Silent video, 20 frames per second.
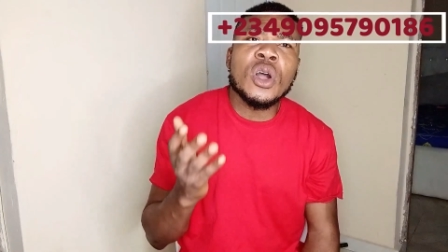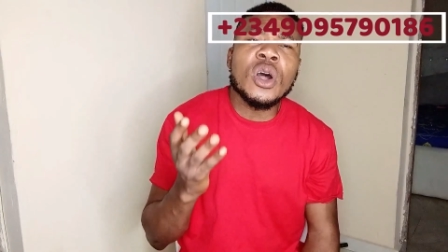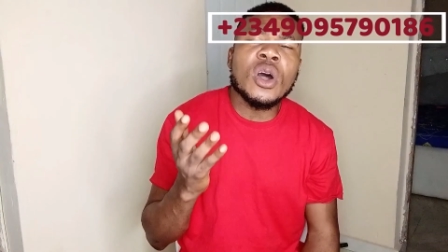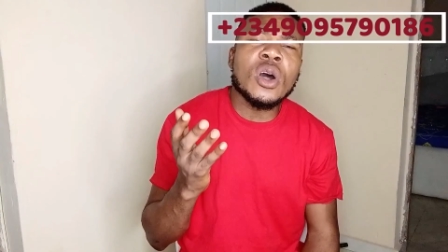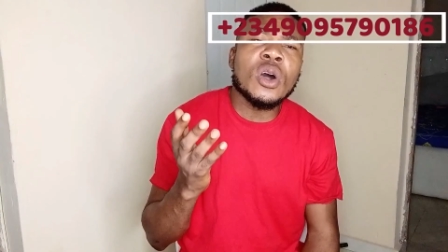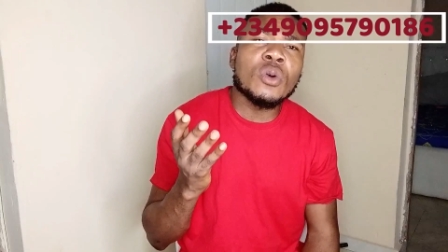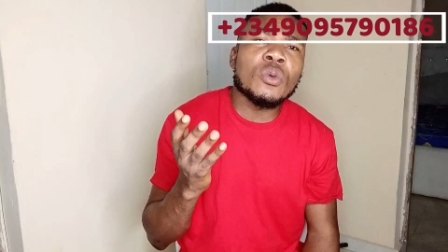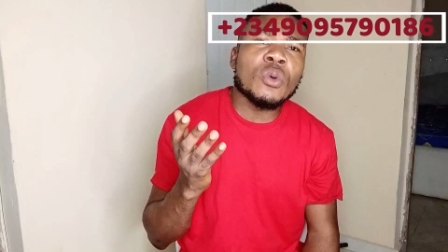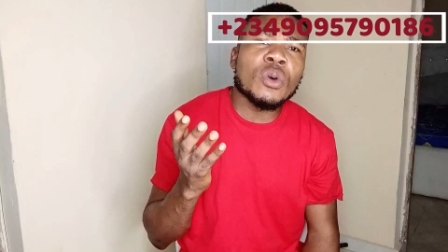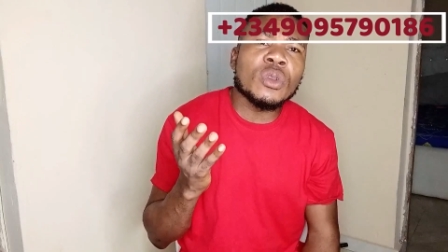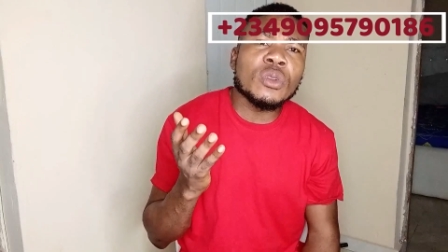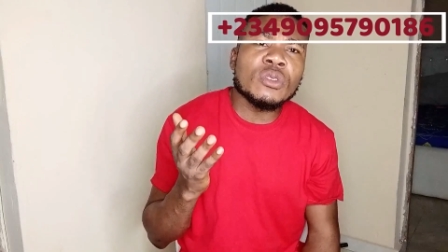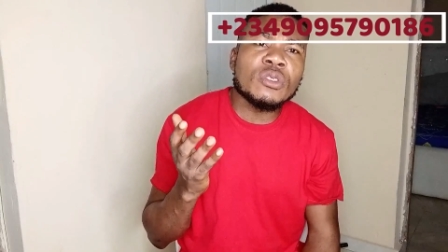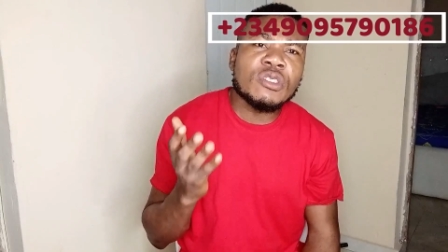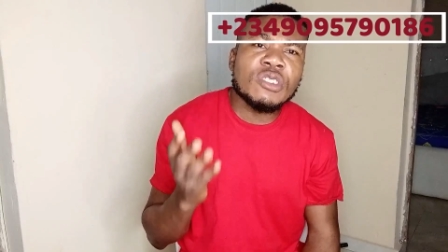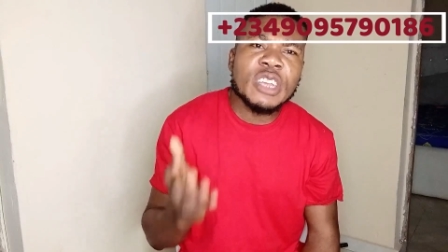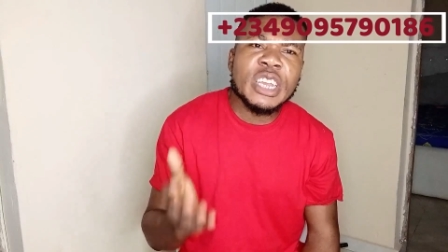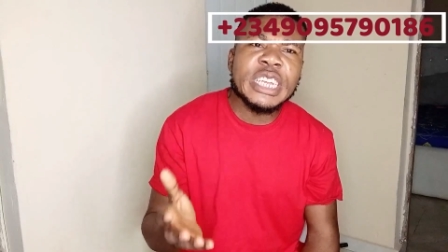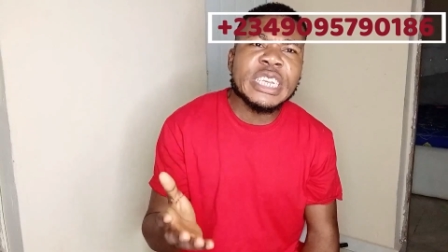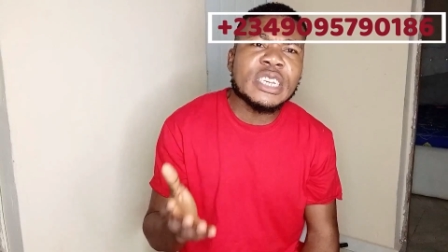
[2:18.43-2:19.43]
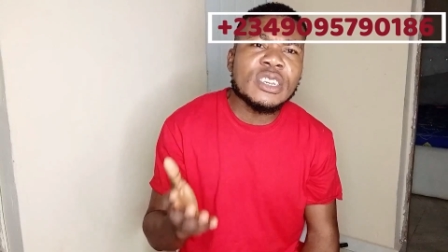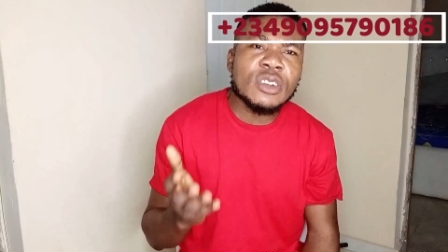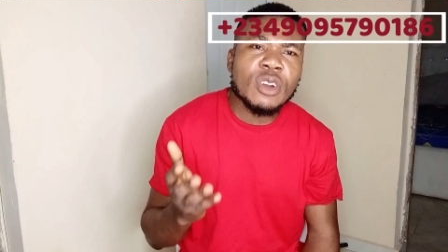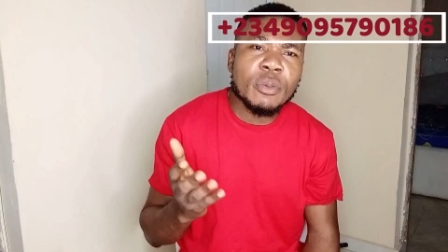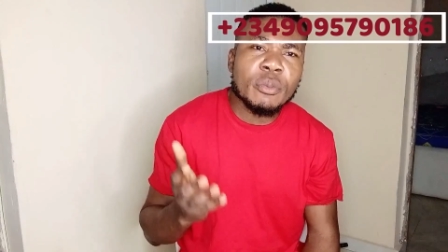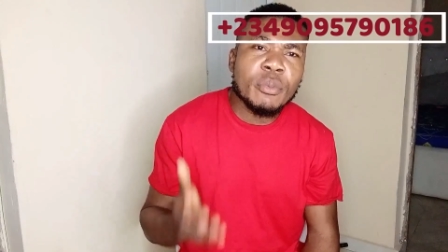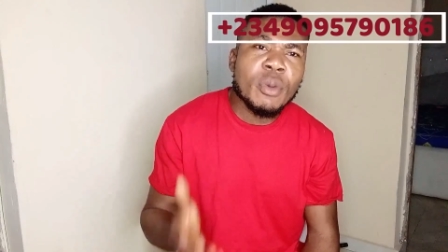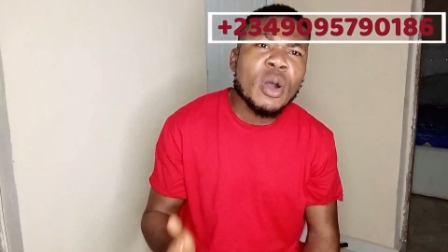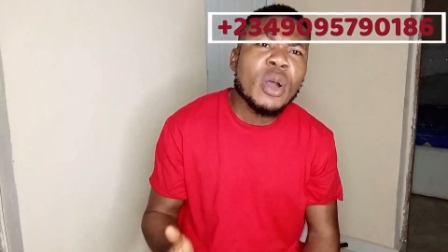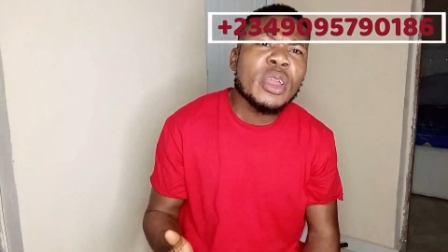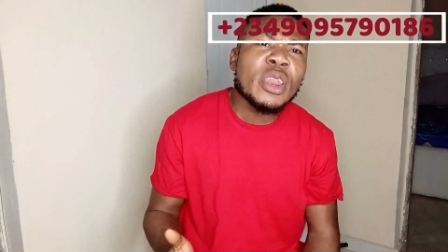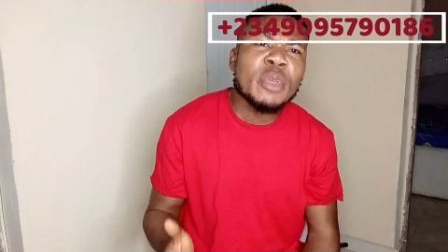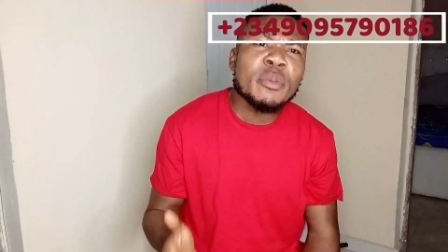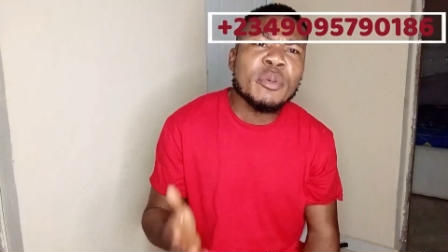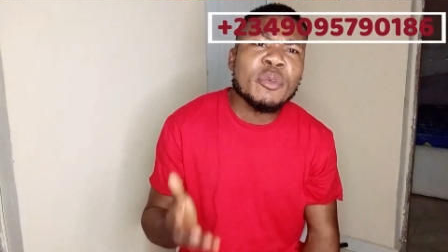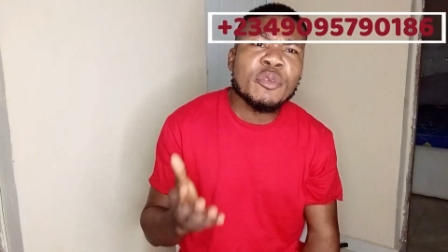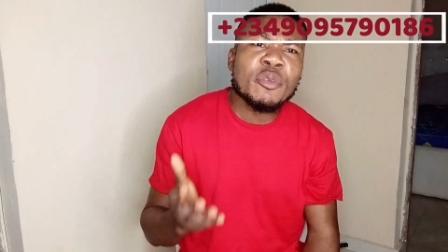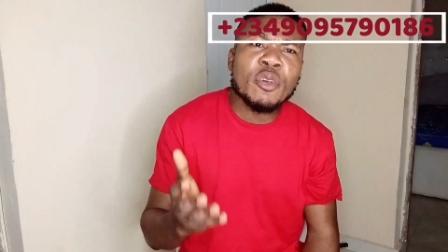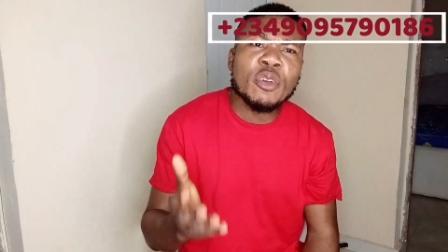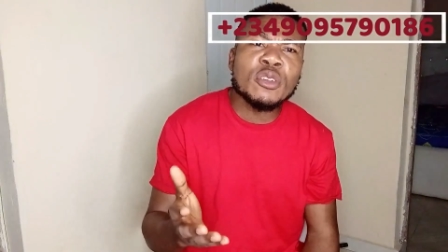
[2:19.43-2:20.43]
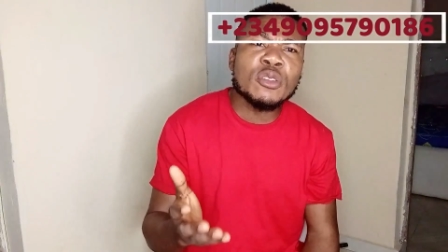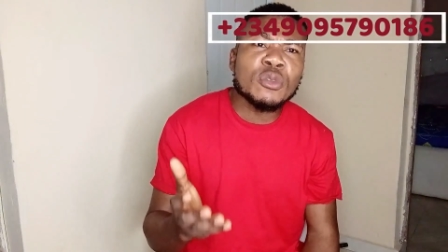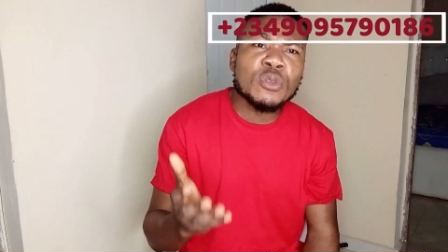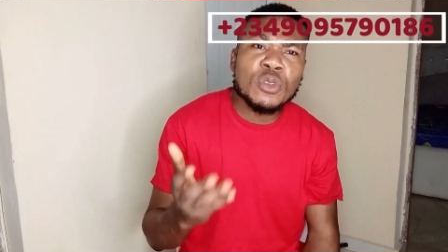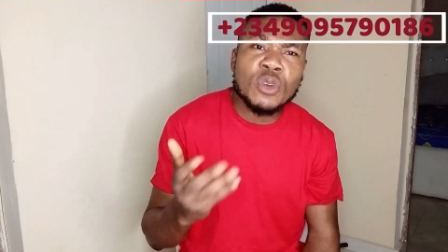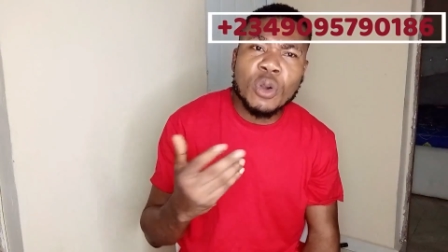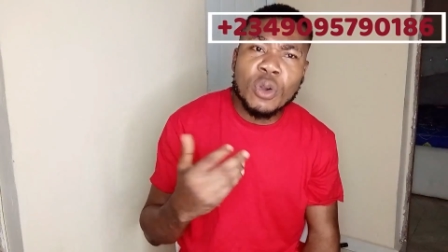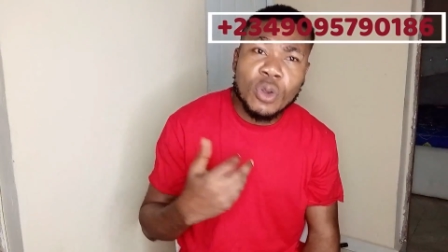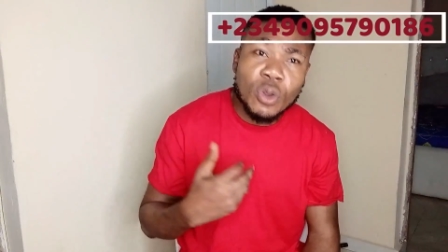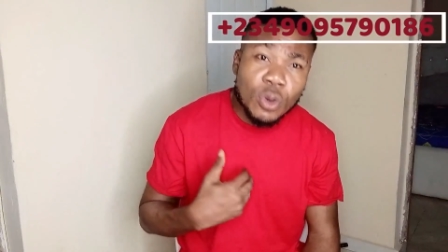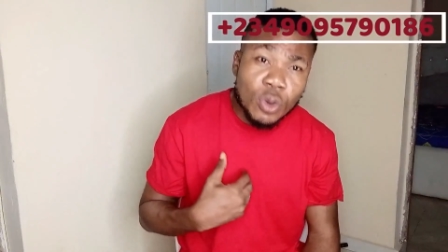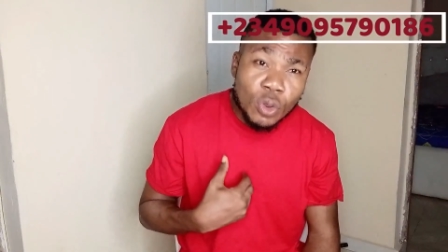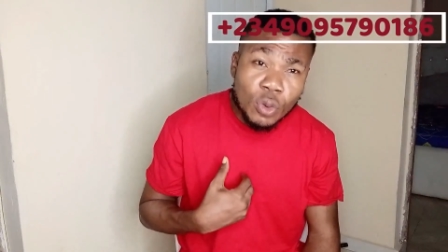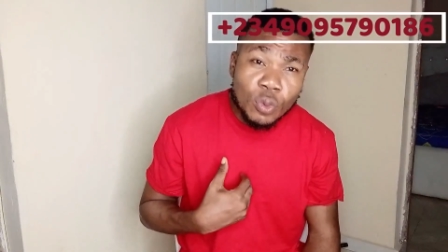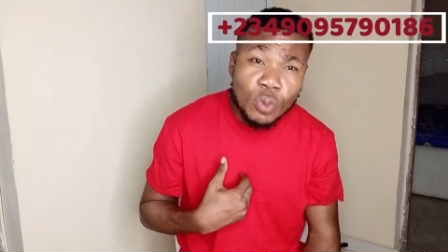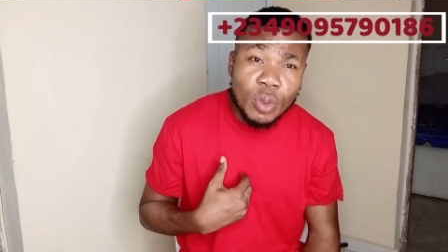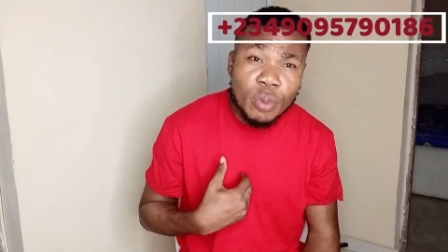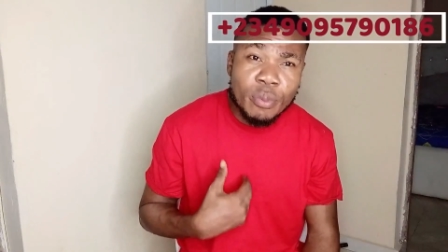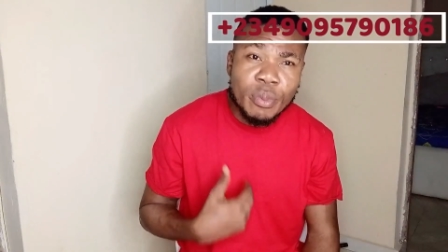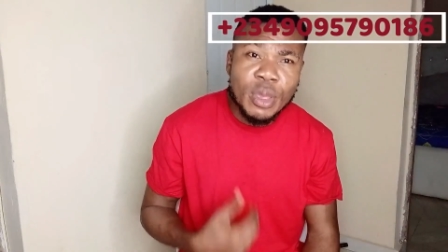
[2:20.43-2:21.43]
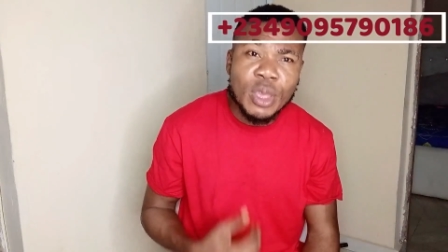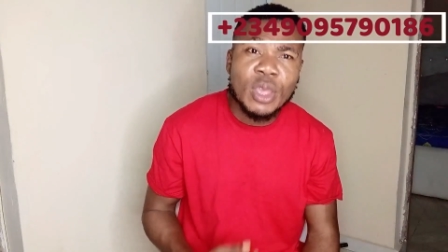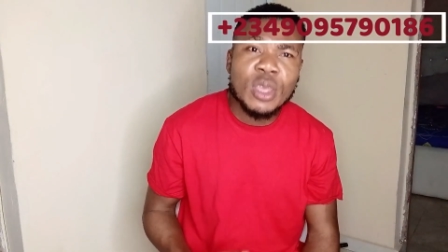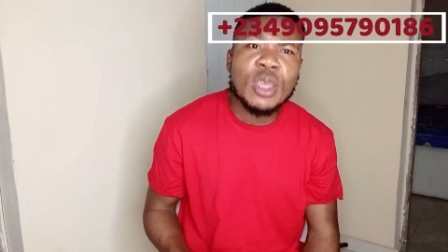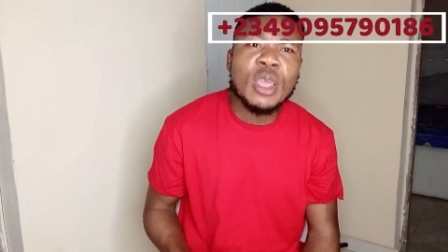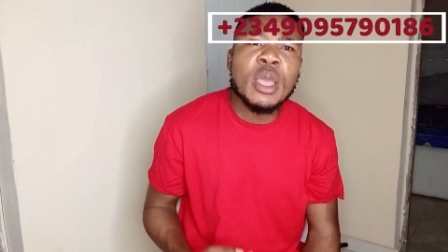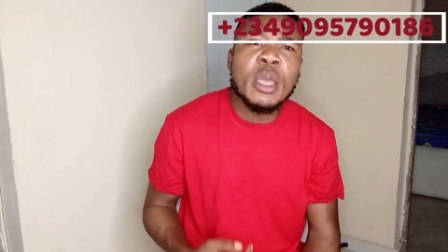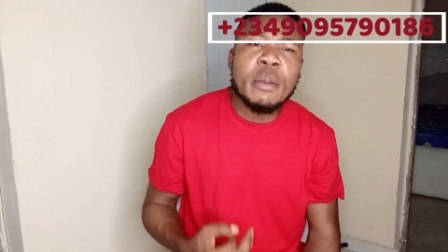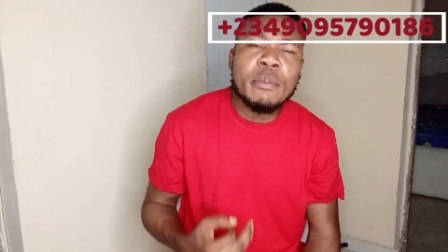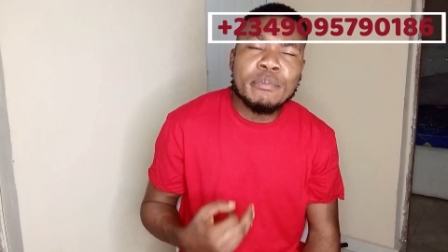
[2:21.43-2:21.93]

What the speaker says: want to change your money, before you conclude with me,